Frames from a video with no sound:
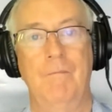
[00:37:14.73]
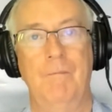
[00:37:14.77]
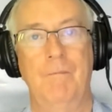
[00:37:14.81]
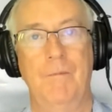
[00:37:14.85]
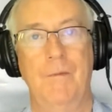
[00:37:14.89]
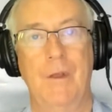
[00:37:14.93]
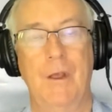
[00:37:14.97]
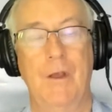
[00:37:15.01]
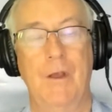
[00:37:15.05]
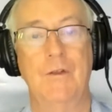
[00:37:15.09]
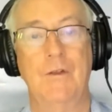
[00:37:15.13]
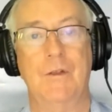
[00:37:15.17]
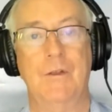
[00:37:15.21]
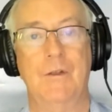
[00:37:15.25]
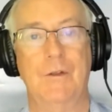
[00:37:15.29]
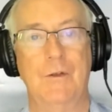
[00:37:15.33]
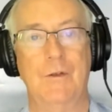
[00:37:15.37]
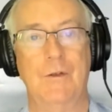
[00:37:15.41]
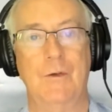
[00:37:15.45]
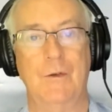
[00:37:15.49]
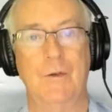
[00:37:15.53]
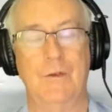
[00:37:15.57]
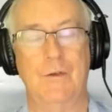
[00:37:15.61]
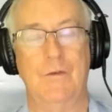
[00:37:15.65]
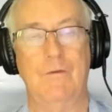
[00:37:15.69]
those are the
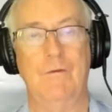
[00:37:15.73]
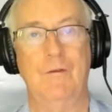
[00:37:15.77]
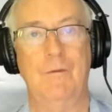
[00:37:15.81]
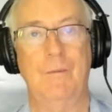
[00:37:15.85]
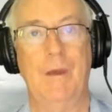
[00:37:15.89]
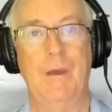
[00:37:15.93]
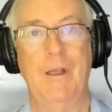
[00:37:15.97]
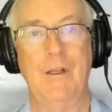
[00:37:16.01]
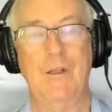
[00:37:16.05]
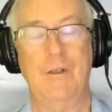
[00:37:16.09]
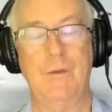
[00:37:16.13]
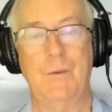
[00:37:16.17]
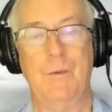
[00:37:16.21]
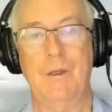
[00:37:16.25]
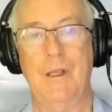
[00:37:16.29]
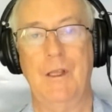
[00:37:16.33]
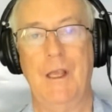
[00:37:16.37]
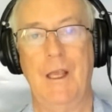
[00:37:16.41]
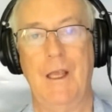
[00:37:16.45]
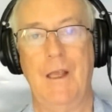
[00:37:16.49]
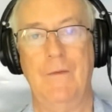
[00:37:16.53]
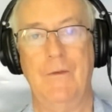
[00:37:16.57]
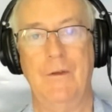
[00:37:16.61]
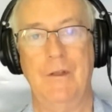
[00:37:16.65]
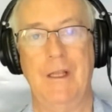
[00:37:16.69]
sorts of debates we have,